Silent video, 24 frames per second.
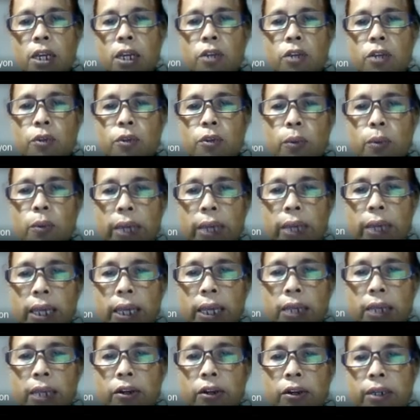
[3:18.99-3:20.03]
So
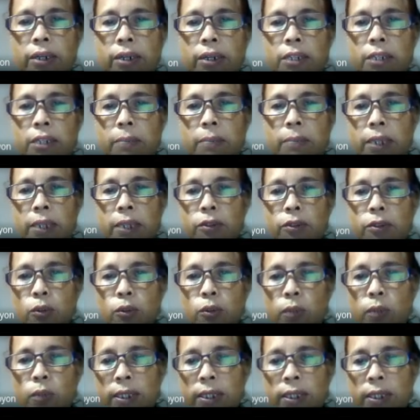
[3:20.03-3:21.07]
A corresponds to
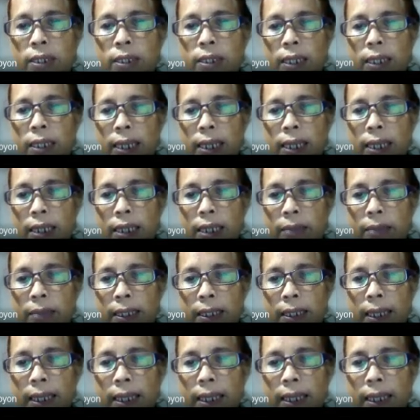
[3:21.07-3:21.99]
one single element